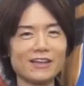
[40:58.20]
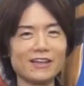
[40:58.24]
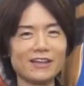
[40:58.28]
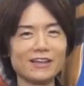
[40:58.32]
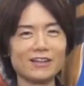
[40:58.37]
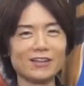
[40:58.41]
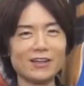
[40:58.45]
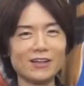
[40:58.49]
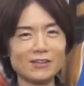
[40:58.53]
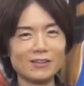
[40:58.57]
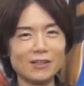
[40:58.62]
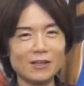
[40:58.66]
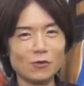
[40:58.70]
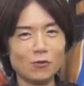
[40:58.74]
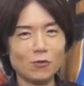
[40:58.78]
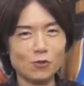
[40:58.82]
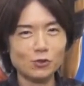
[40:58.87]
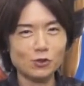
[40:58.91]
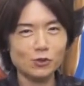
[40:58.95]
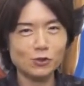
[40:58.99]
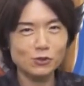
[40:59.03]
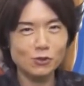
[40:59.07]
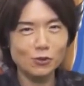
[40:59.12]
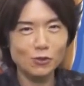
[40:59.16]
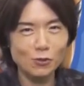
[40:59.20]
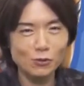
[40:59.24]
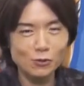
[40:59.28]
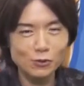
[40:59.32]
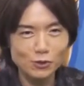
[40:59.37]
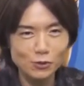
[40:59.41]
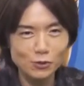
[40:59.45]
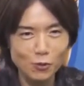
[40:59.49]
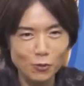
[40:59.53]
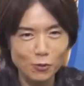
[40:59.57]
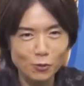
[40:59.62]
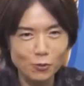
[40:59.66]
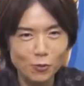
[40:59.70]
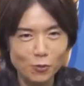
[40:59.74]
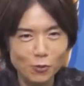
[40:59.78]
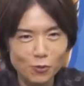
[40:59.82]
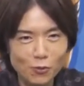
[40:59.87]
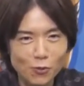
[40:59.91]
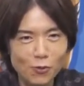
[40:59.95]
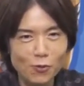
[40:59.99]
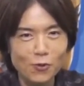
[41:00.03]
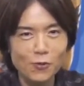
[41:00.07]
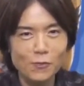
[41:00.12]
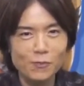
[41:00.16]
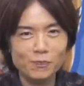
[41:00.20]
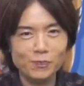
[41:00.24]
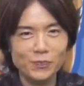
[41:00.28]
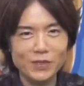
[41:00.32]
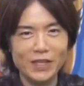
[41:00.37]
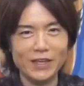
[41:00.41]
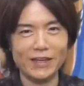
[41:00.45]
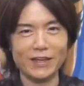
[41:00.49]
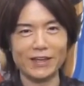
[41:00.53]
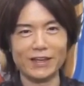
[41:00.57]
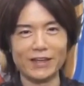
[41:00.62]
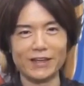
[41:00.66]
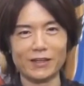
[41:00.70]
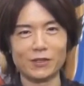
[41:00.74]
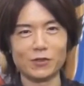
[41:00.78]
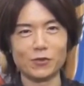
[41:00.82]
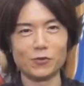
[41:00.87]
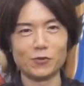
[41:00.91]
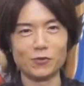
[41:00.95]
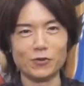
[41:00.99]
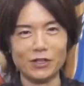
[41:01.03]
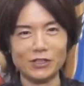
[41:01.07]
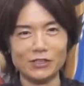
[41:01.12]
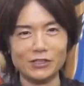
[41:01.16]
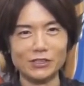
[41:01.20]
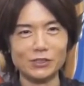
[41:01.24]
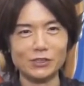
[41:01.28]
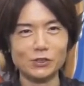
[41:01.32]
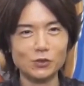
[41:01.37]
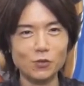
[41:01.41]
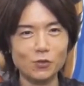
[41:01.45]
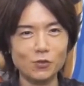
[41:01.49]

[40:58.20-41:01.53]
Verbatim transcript: As a result, we've pretty much added in fifty songs.